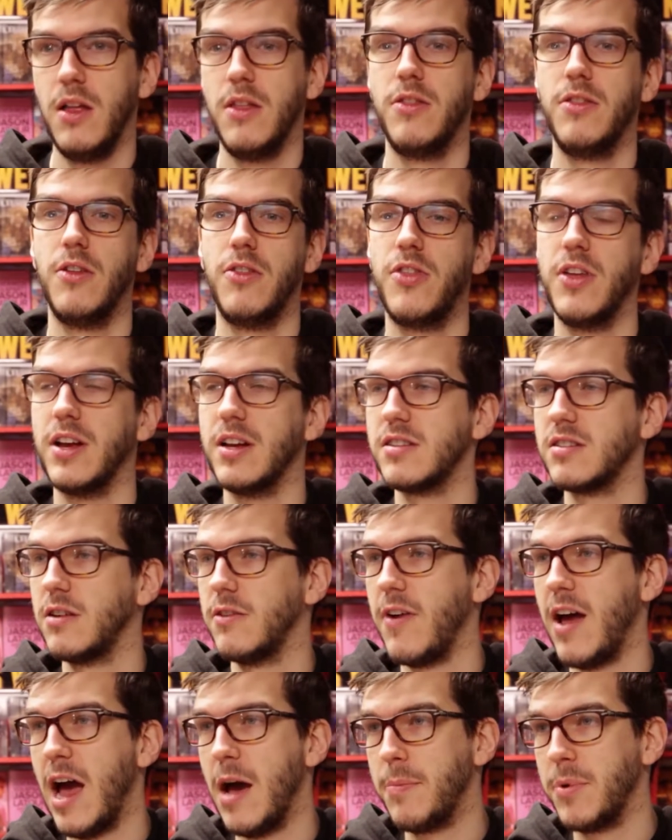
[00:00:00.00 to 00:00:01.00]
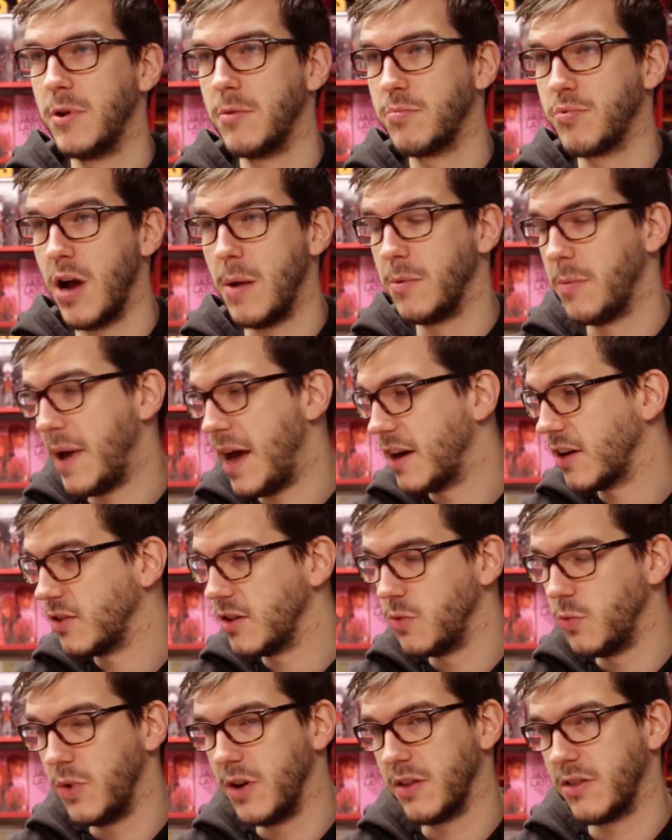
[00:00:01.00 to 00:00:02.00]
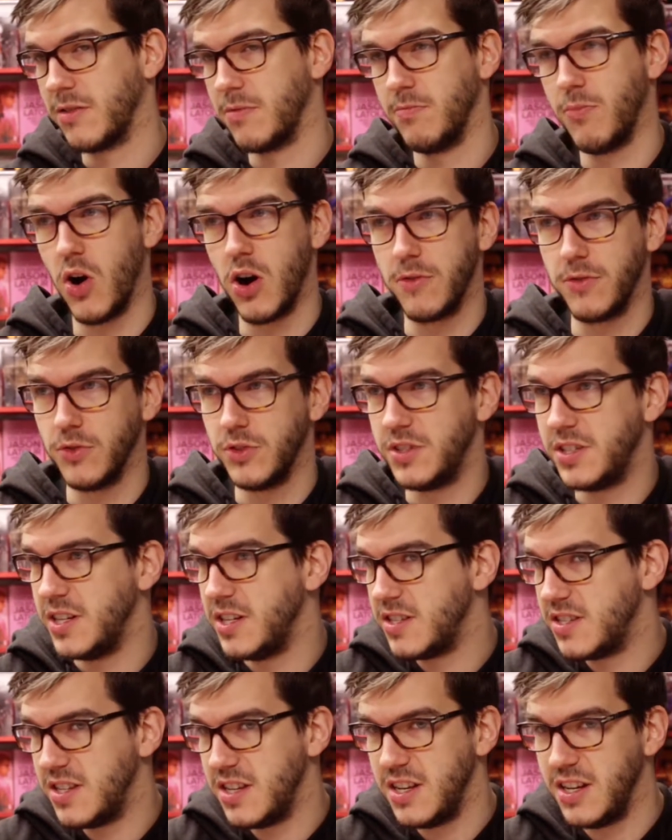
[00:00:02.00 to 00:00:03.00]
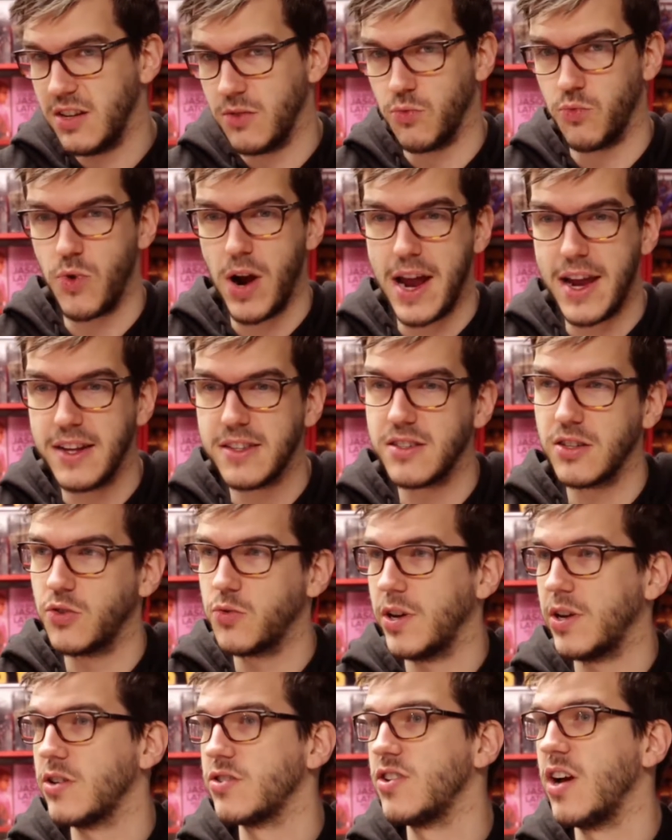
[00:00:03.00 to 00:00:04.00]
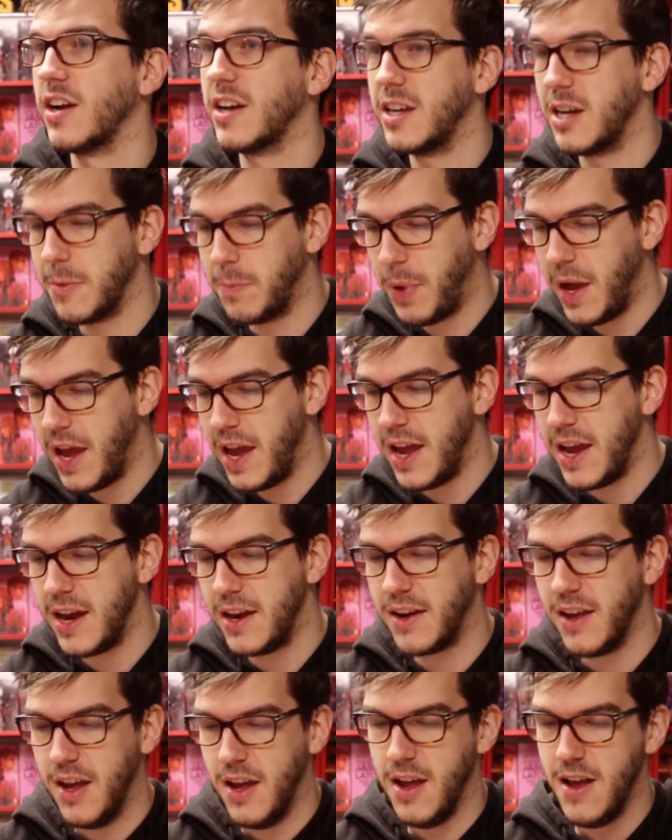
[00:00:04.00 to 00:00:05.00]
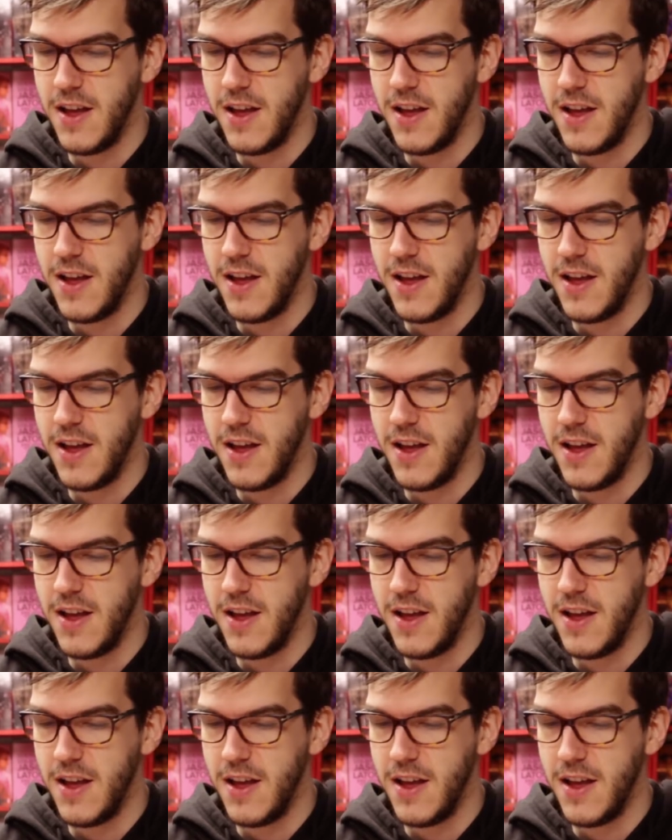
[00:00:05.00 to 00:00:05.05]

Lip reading: the things that have happened problematically with Marvel and DC and rights and creators not getting paid,